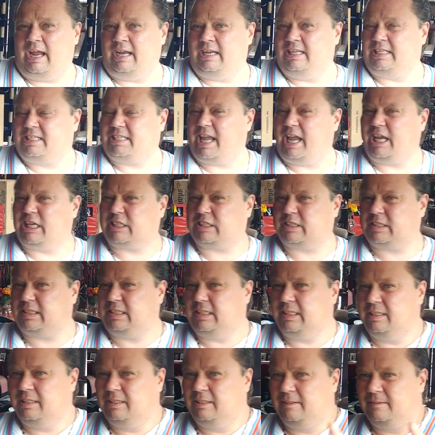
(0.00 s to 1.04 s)
And it
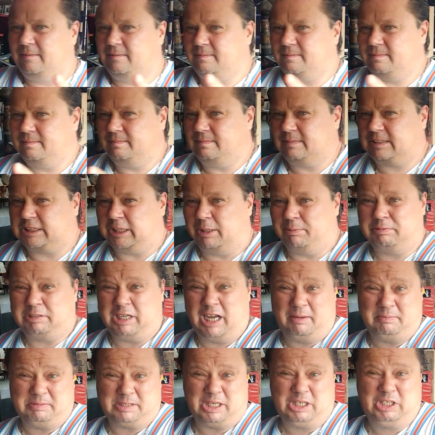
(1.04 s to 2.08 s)
takes
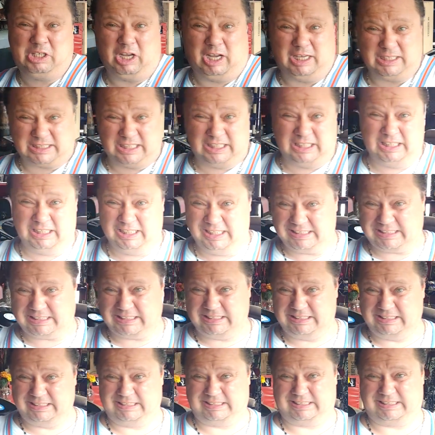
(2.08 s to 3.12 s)
sometimes a dozen
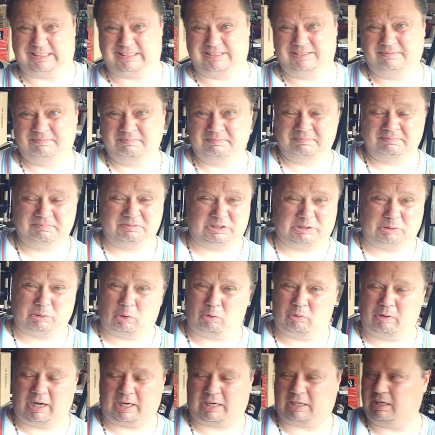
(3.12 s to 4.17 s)
listens
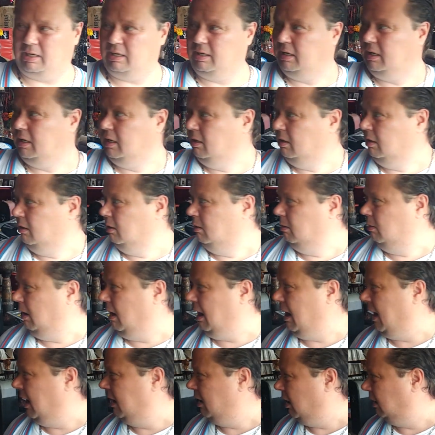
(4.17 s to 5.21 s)
to a record,
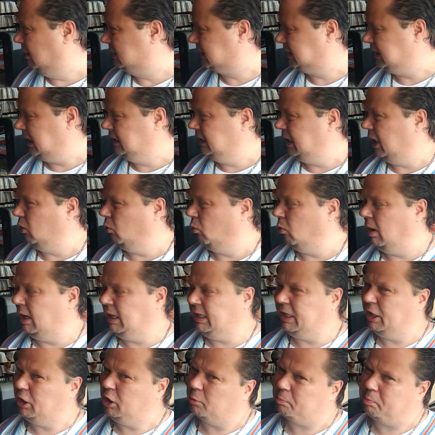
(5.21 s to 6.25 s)
and all of a sudden that
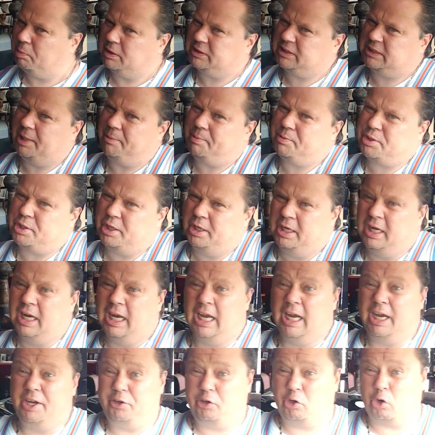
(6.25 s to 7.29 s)
one day your
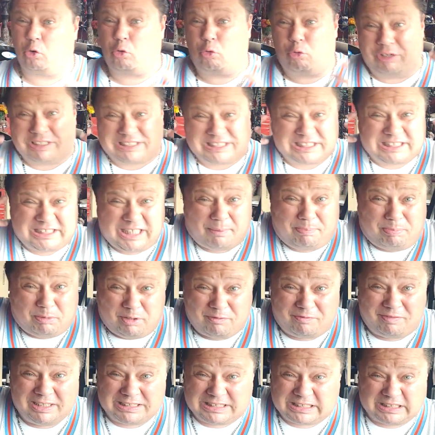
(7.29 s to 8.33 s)
perception, your
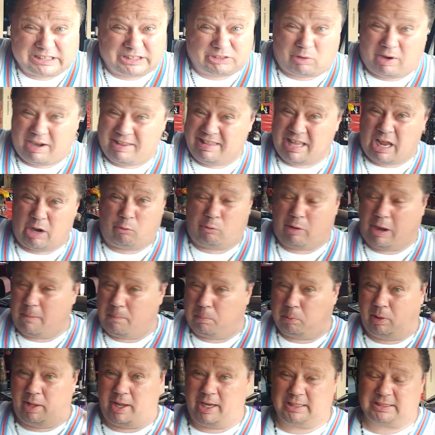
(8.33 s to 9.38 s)
receptiveness is right in that
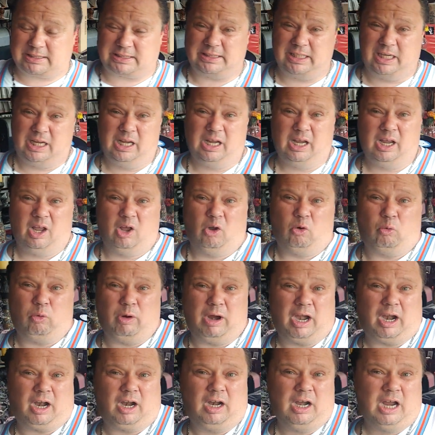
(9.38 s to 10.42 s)
right place
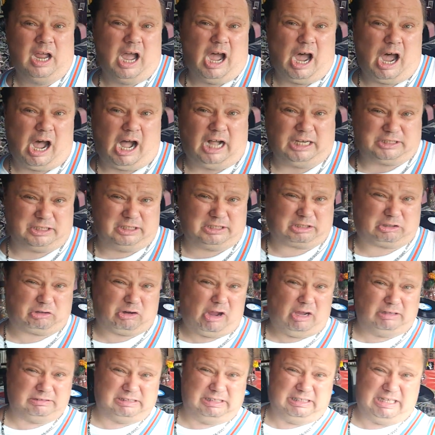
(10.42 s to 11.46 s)
where Hodges
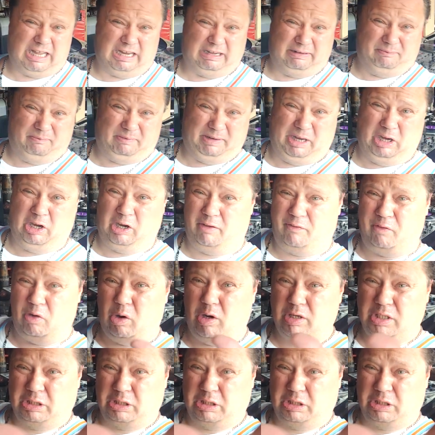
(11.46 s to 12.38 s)
crawls in that ear of